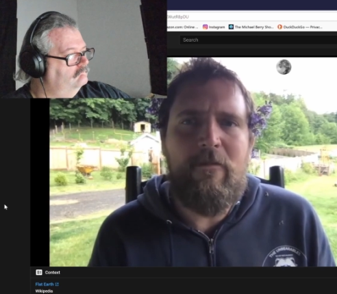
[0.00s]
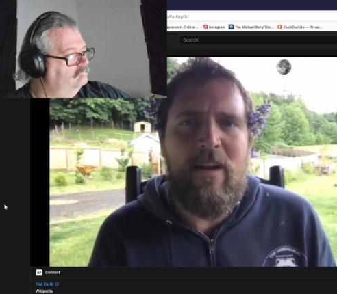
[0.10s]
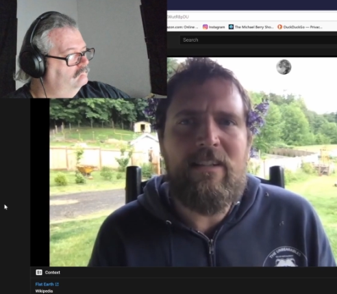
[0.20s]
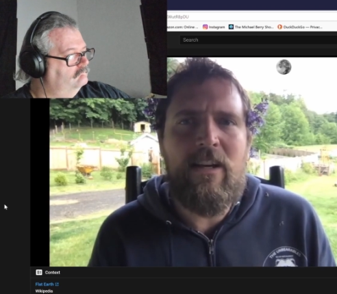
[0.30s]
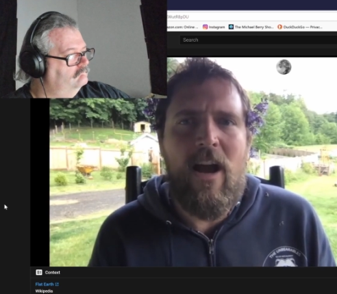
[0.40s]
Speaker 1: are
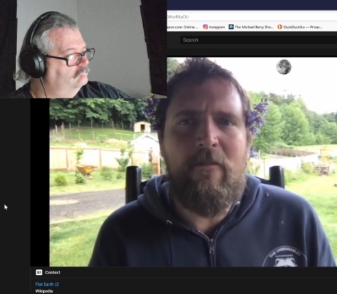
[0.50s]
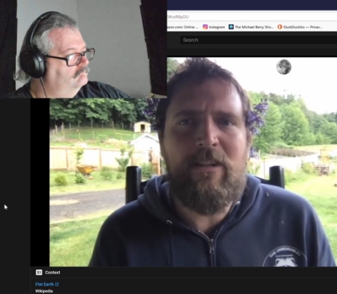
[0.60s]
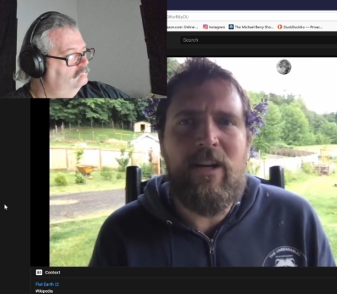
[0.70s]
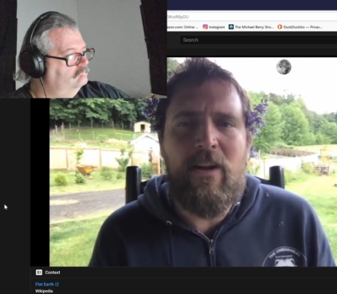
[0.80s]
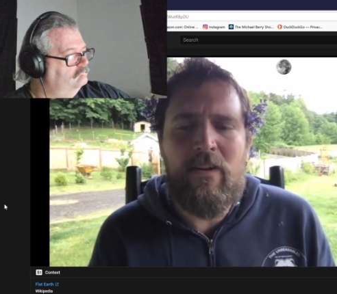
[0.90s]
facing off
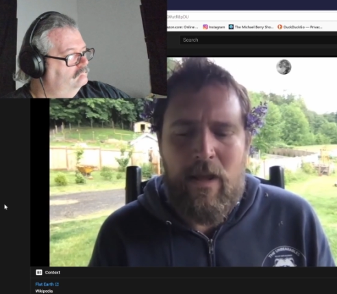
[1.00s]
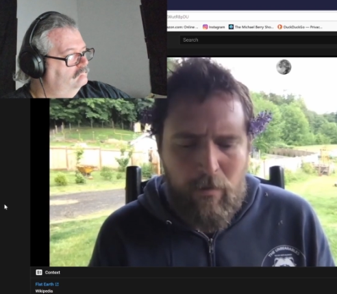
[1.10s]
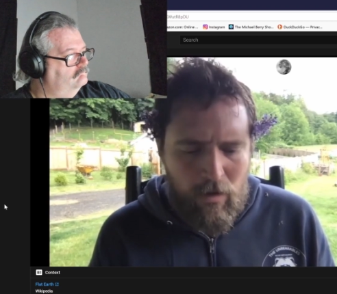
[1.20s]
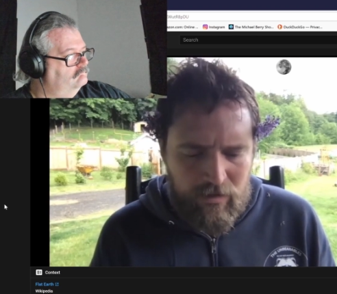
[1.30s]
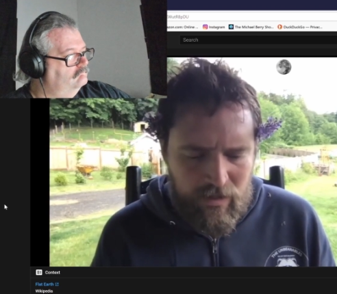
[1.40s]
each other and they
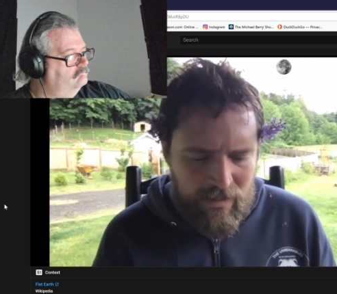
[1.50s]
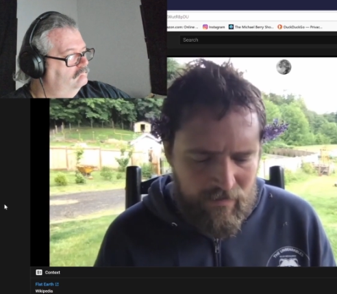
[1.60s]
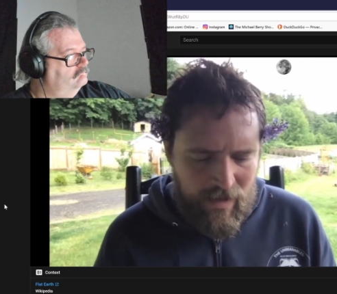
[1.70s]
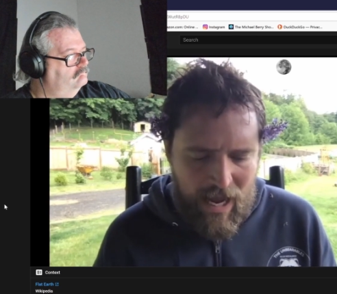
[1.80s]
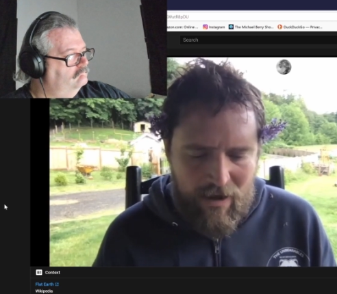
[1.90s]
both say
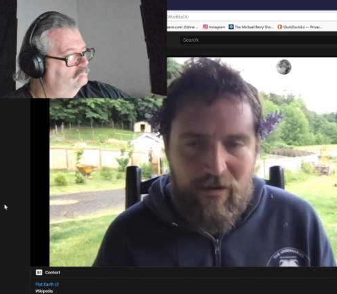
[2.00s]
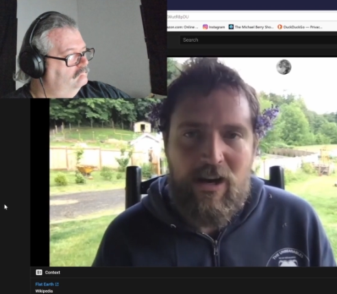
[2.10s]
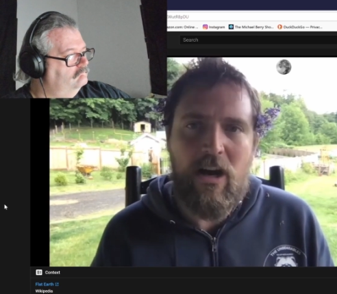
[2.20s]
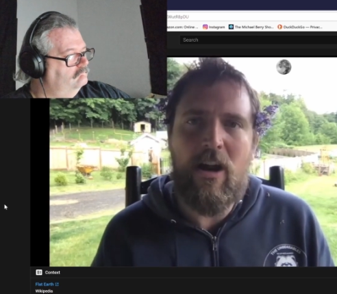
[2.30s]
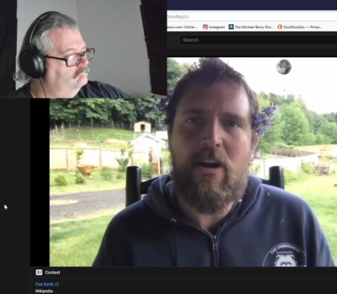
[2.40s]
that they have a
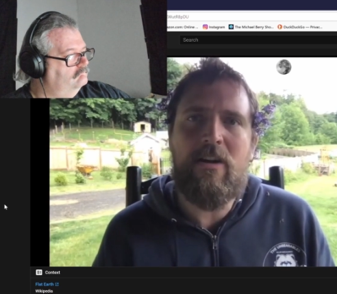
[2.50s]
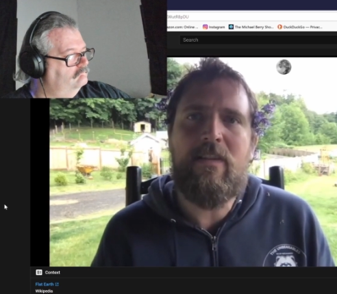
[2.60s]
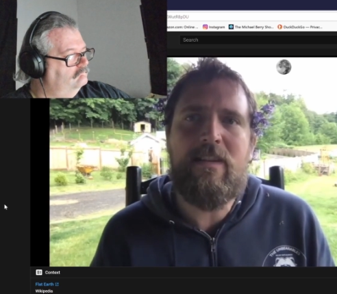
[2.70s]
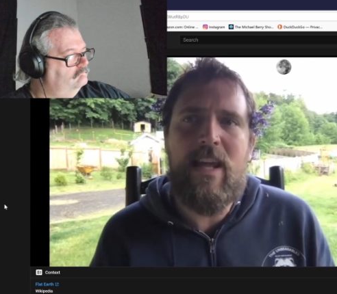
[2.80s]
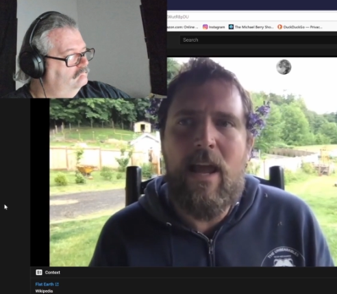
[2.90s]
gun
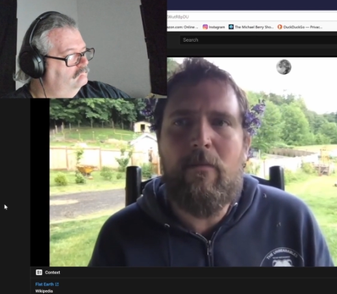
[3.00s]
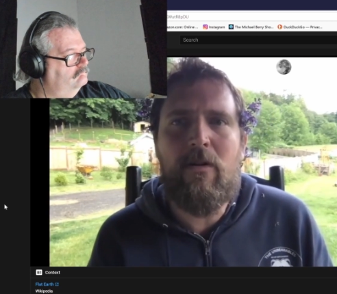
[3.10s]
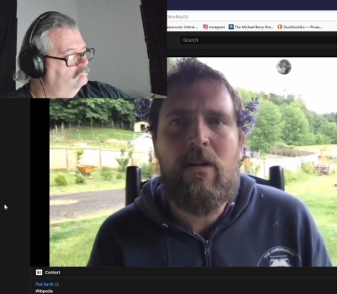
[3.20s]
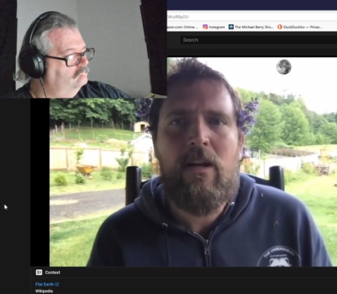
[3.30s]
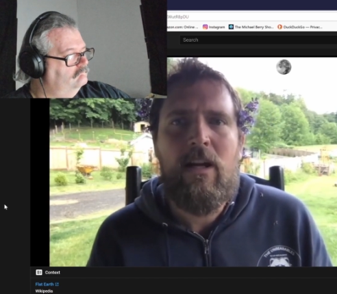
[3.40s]
underneath the
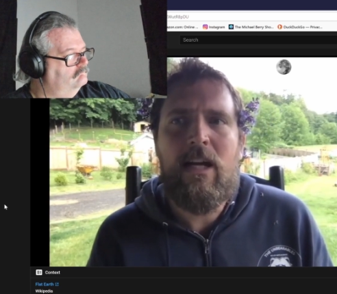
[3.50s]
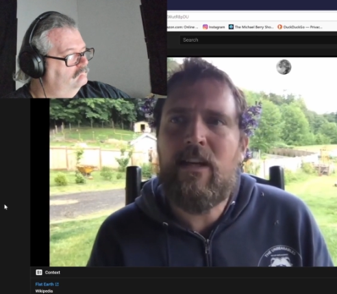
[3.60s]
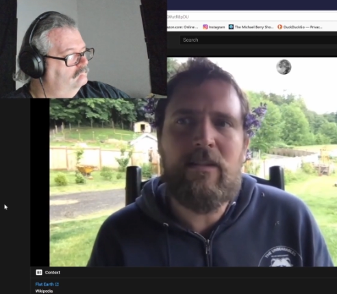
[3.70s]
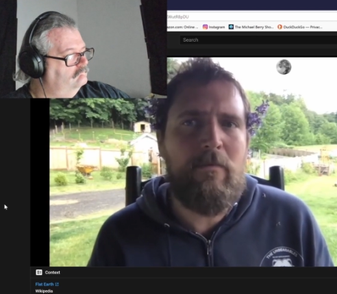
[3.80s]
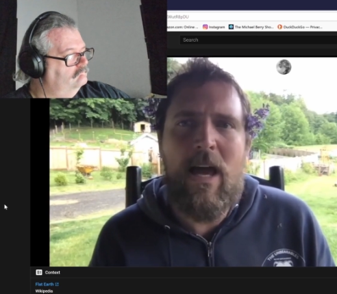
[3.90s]
table. It
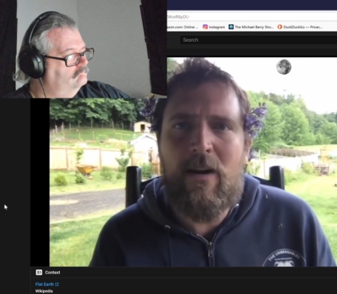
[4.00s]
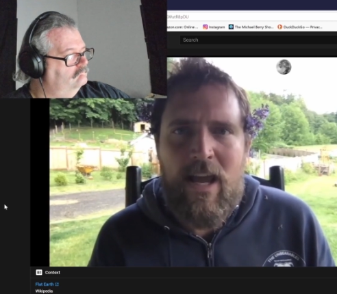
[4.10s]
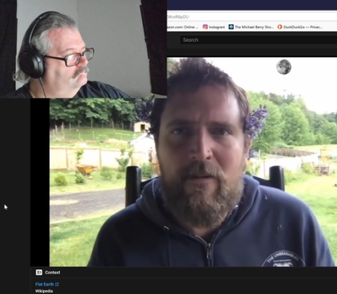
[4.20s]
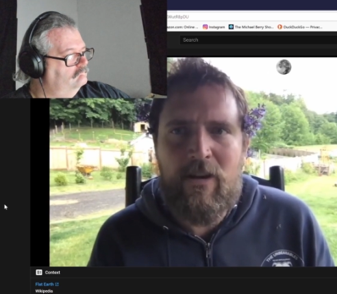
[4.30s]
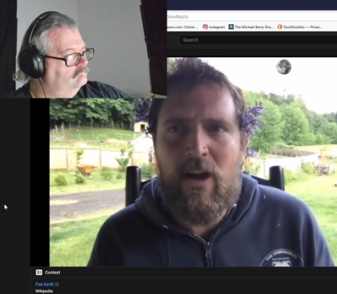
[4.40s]
doesn't matter if
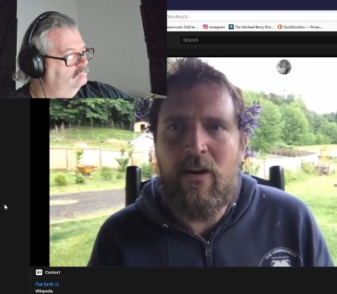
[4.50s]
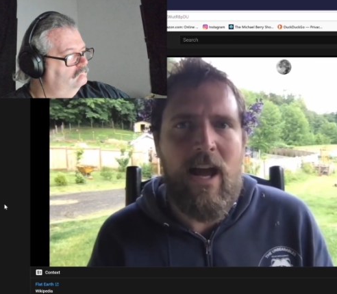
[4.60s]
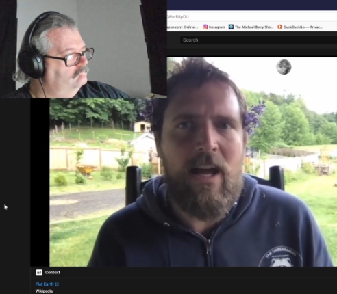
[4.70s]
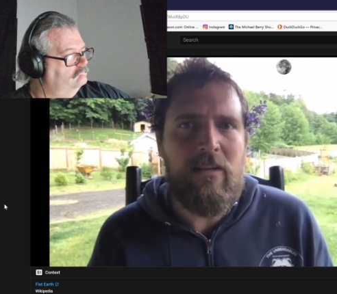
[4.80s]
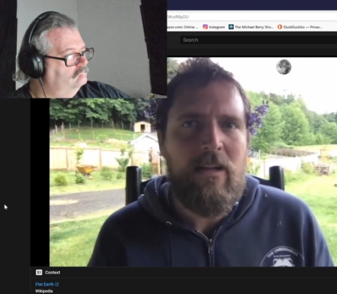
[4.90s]
they have a gun or
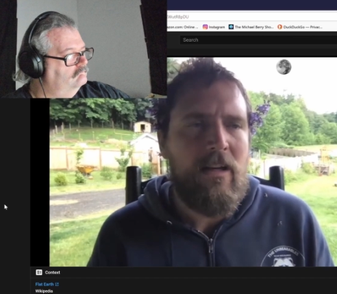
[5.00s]
not.